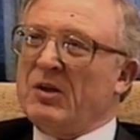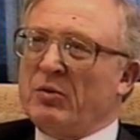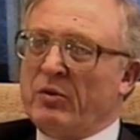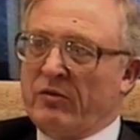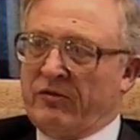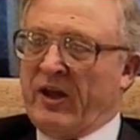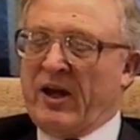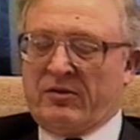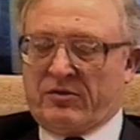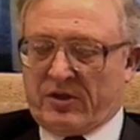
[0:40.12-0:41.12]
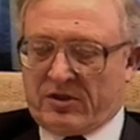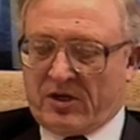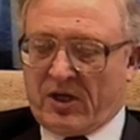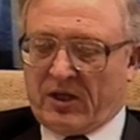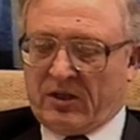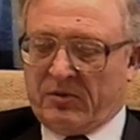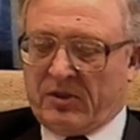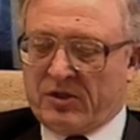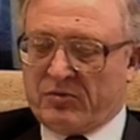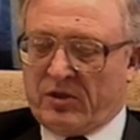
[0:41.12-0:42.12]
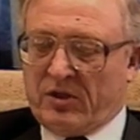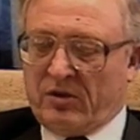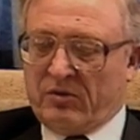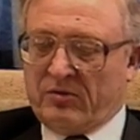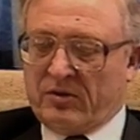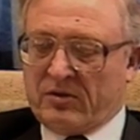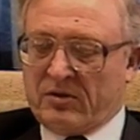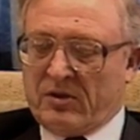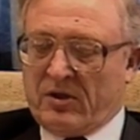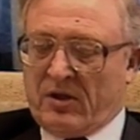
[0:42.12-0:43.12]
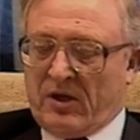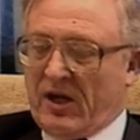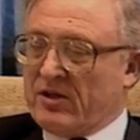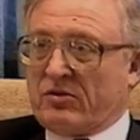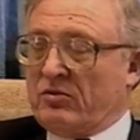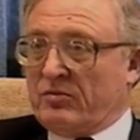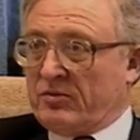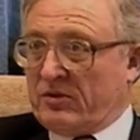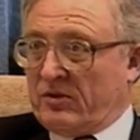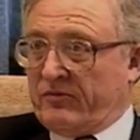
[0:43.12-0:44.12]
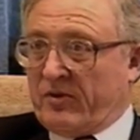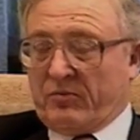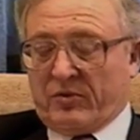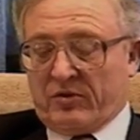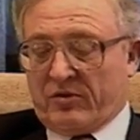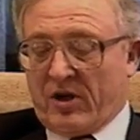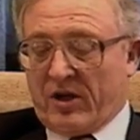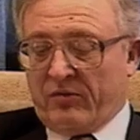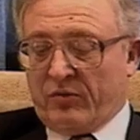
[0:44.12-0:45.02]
we were floundering slightly because we knew that Escort was still front-wheel drive.